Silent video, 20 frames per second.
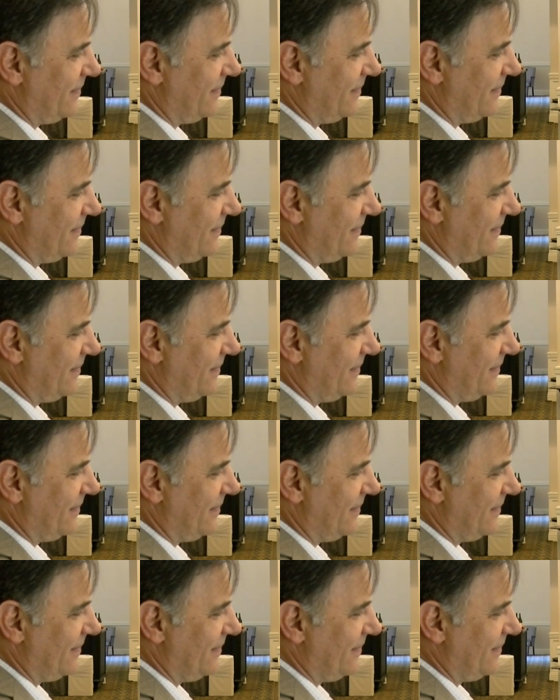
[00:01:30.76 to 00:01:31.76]

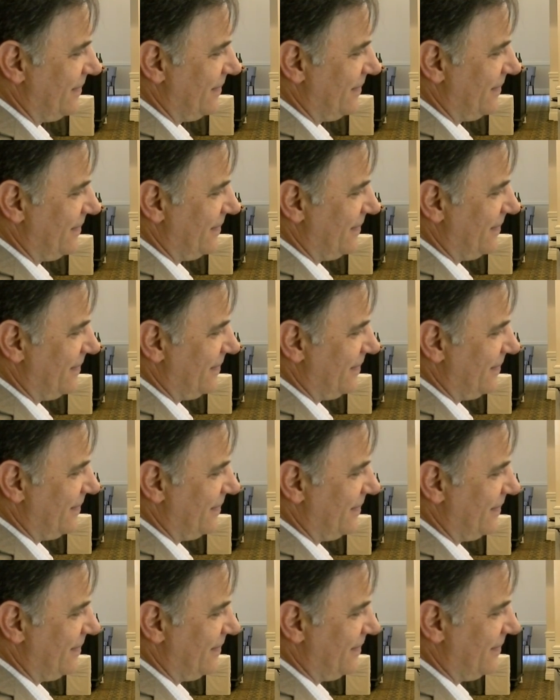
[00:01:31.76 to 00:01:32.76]

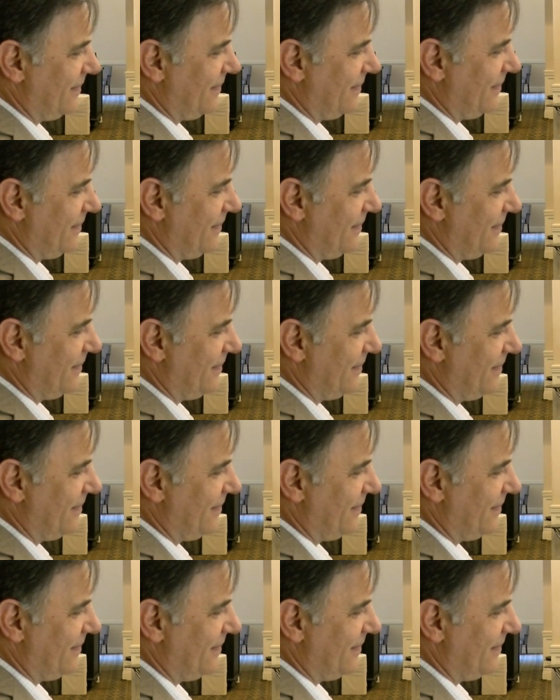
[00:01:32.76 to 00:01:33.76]

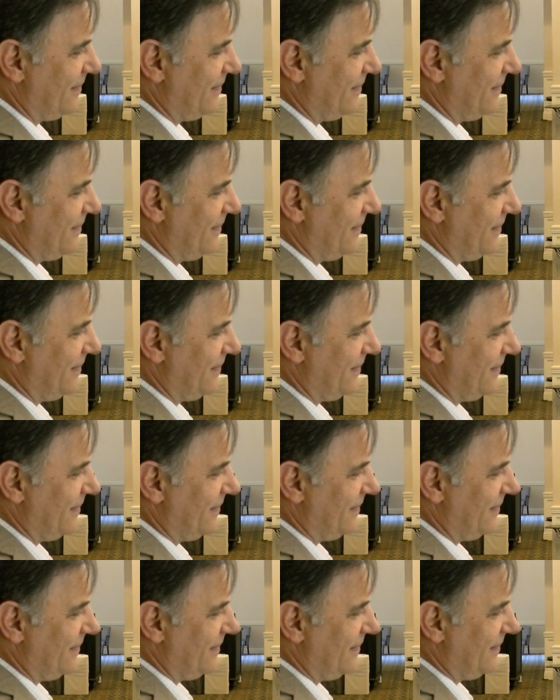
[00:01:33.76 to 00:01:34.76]

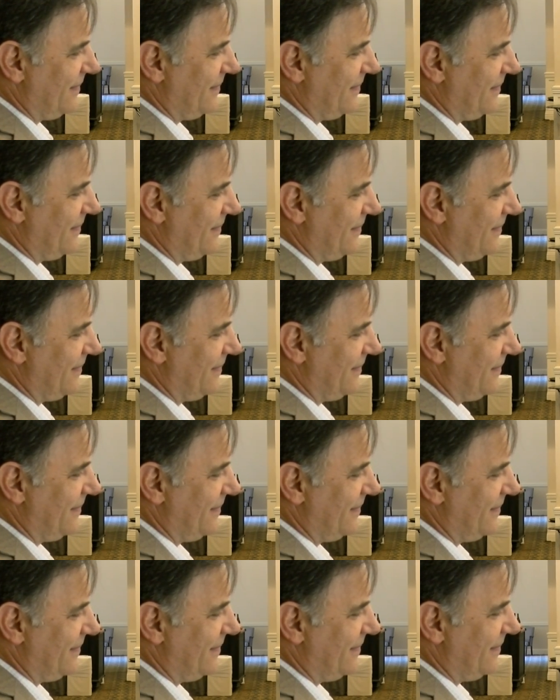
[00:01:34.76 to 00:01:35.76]

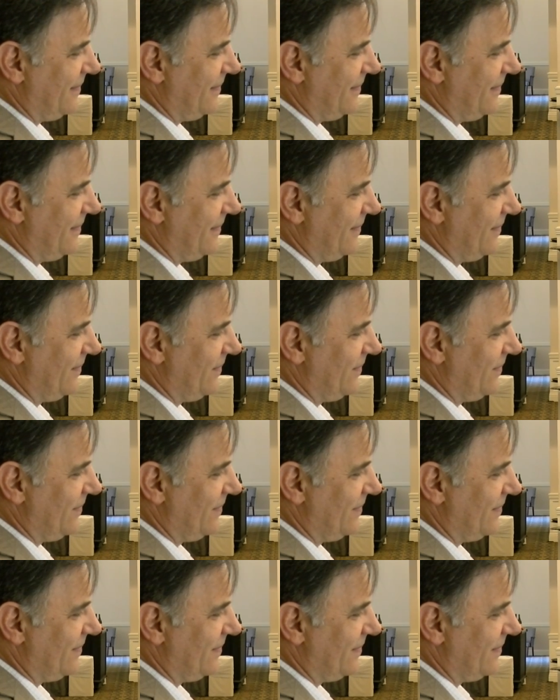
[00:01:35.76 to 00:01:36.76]

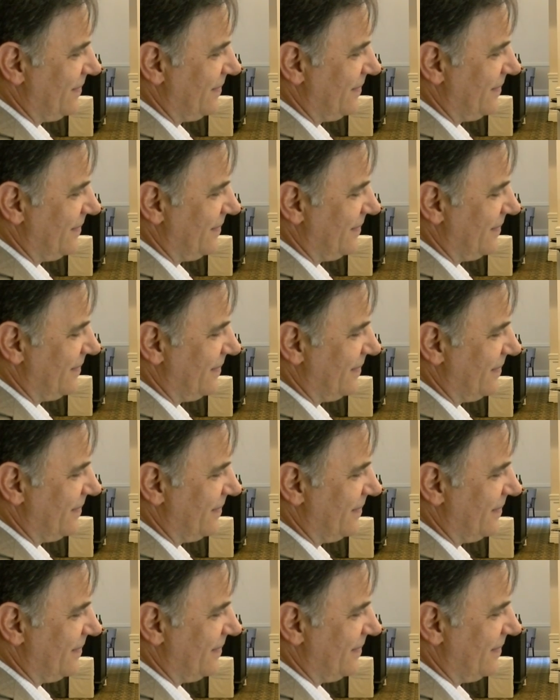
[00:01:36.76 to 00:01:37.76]

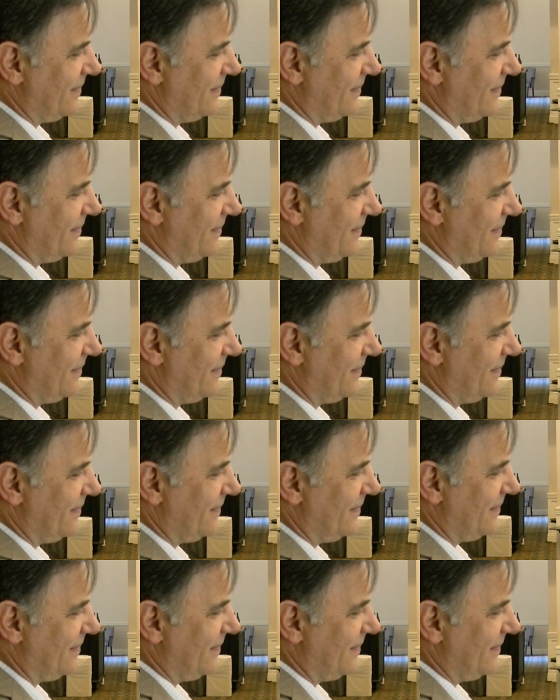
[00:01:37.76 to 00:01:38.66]
The person shown says nothing.